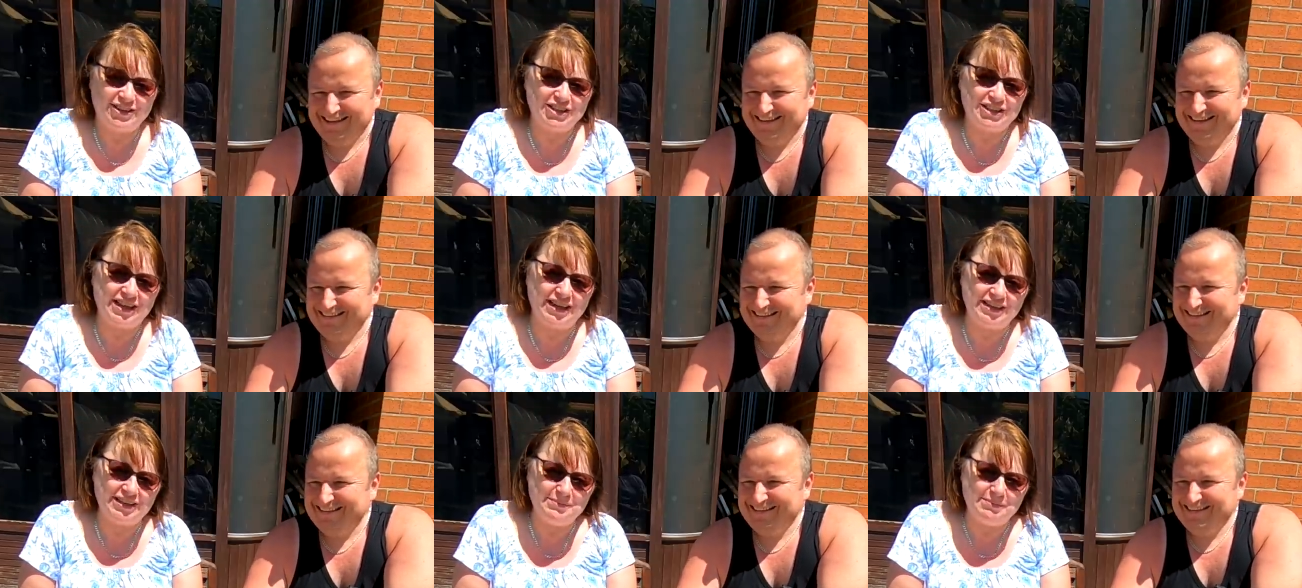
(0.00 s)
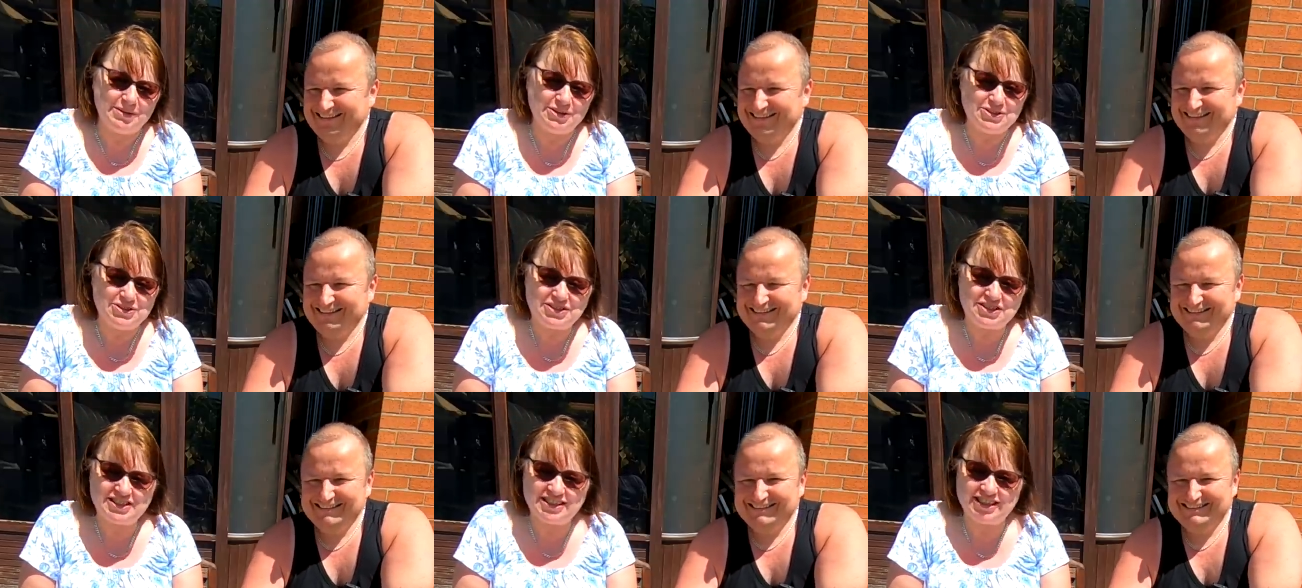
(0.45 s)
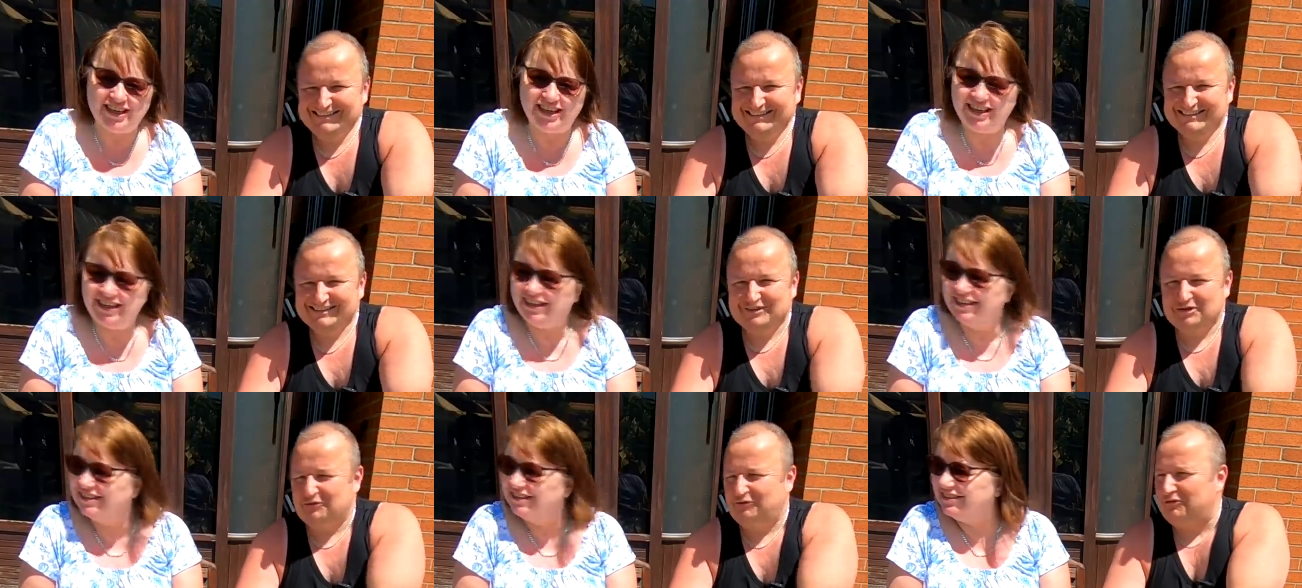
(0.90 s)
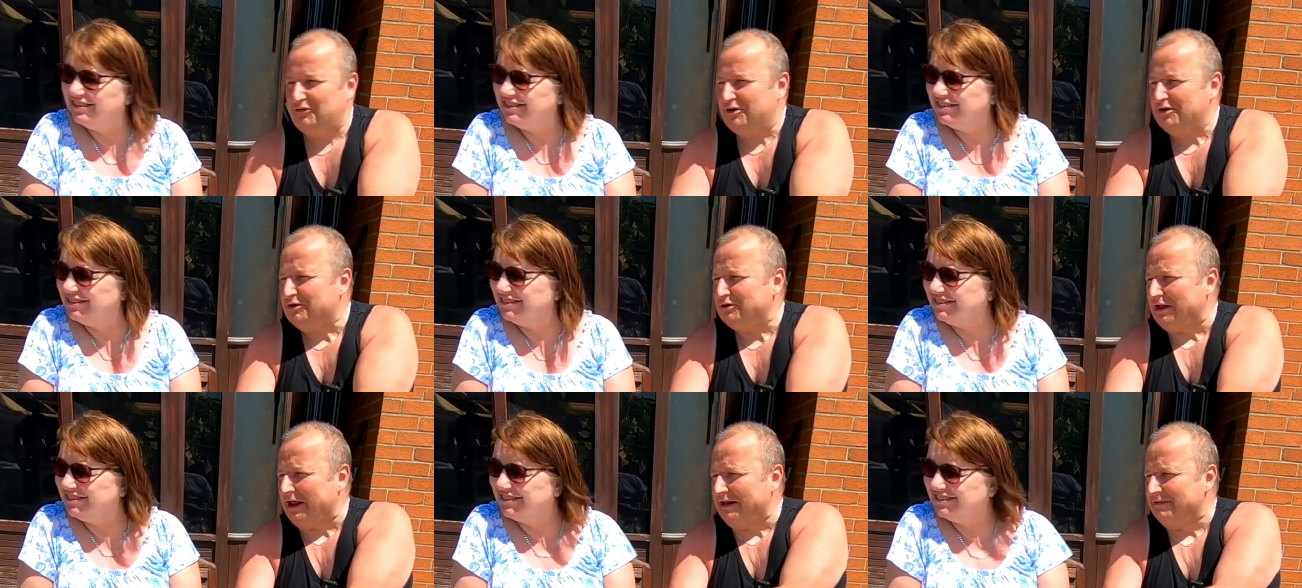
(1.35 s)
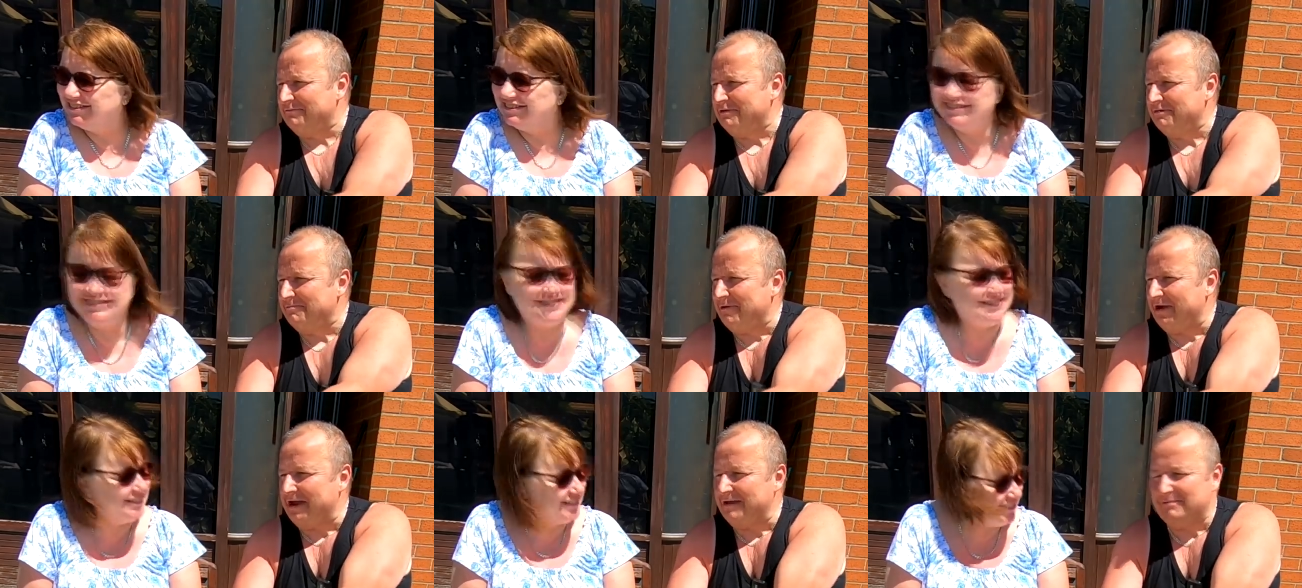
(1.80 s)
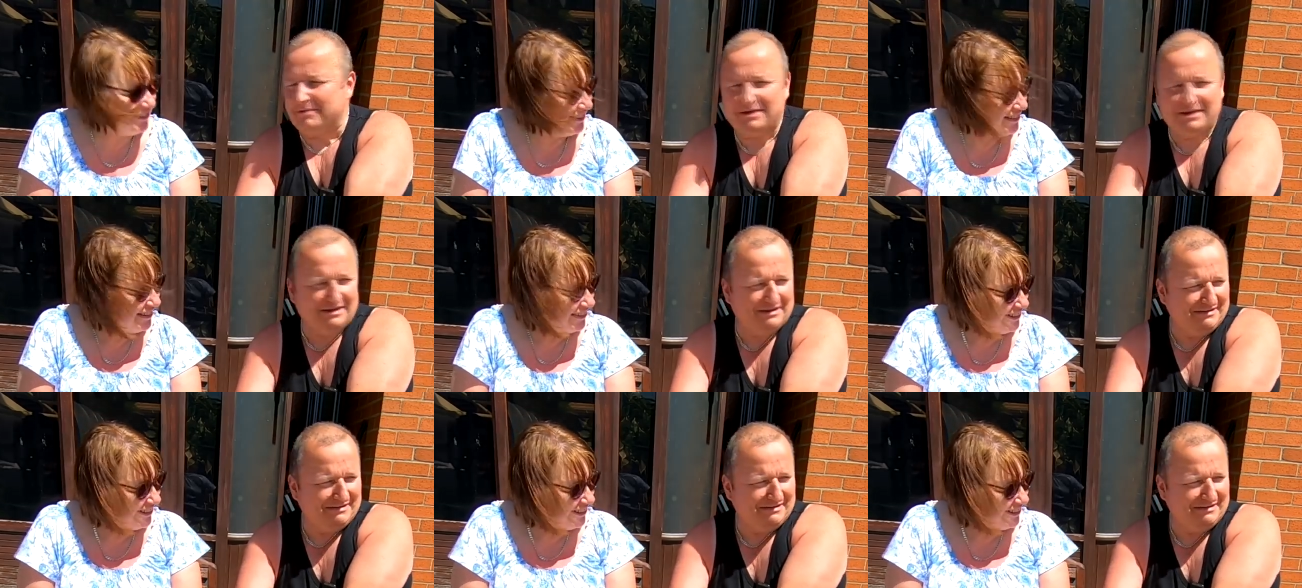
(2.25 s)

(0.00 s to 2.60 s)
Speaker 1: good honeymoon, see? Good,
Speaker 2: very good honeymoon, baby.